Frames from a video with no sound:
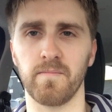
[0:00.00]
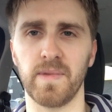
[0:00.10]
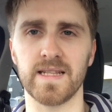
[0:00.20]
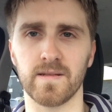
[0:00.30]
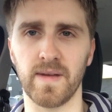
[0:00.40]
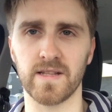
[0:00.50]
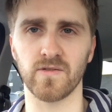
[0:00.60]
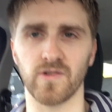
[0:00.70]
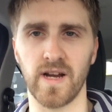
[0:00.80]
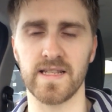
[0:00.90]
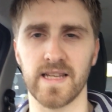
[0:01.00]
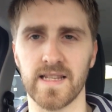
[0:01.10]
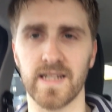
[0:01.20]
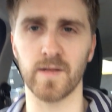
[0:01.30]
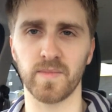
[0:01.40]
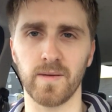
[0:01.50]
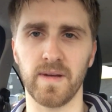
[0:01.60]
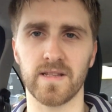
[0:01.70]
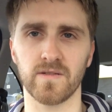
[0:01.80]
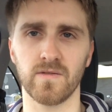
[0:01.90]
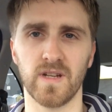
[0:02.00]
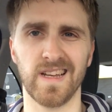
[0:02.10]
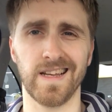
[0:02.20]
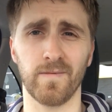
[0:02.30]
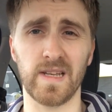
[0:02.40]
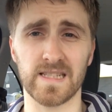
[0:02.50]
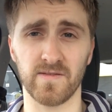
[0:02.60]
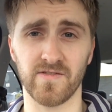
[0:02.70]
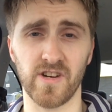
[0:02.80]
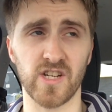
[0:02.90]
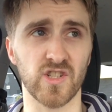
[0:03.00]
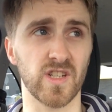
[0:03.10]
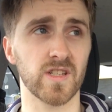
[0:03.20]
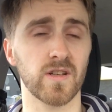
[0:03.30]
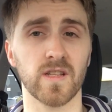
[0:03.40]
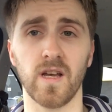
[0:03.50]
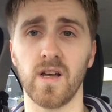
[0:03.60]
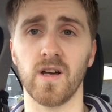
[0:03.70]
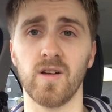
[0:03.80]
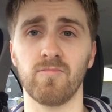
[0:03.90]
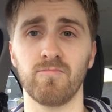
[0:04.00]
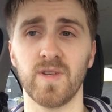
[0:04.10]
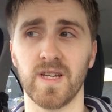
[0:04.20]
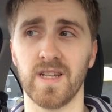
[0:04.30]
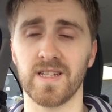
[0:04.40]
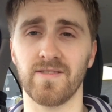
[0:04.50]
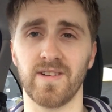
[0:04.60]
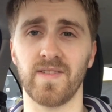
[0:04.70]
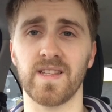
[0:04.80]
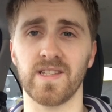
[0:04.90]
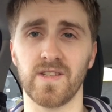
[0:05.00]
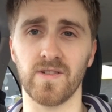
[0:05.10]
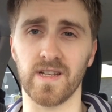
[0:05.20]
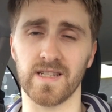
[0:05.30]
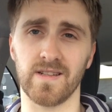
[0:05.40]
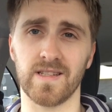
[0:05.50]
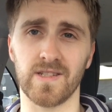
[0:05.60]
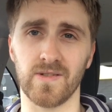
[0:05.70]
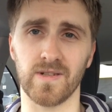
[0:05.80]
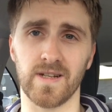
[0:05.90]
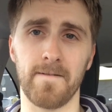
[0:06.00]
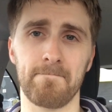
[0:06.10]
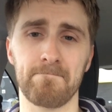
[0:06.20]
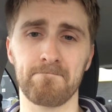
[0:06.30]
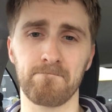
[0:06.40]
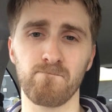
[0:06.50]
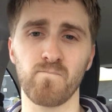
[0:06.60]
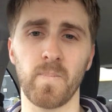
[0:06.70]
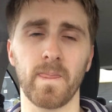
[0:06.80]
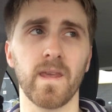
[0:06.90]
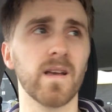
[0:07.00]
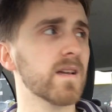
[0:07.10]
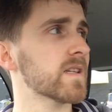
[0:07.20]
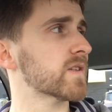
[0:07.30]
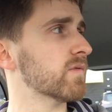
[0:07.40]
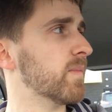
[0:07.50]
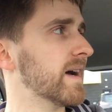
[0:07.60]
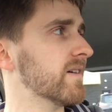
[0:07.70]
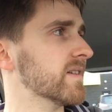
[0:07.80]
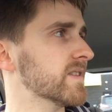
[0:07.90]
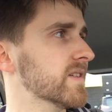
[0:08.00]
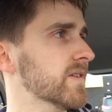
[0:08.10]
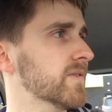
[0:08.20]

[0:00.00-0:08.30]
piece of metal grinds against another bit of metal, makes some friction. So I was like, ah, oh, didn't really fancy doing it. So I had to swapped out and